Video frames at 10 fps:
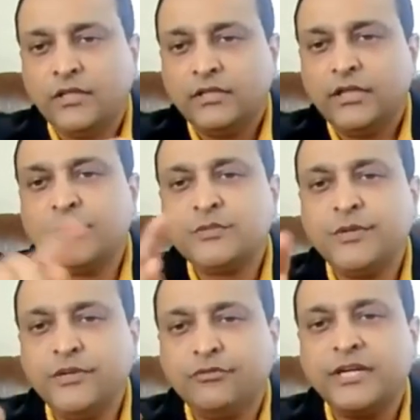there must be
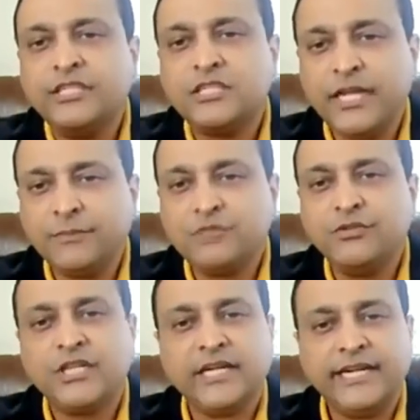different steps
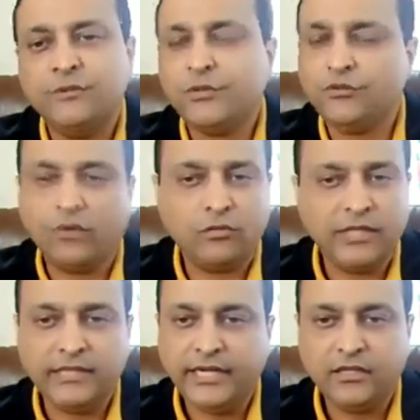which are getting performed
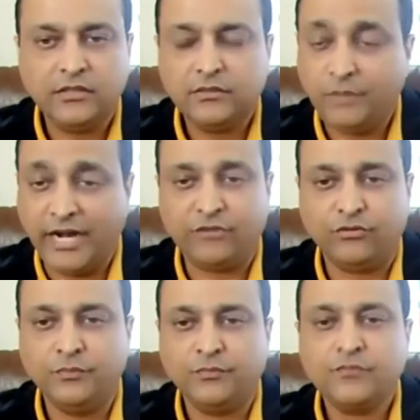in that
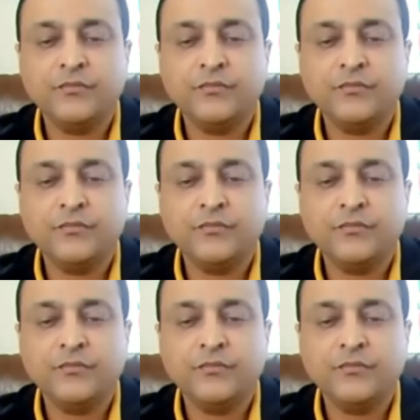platform.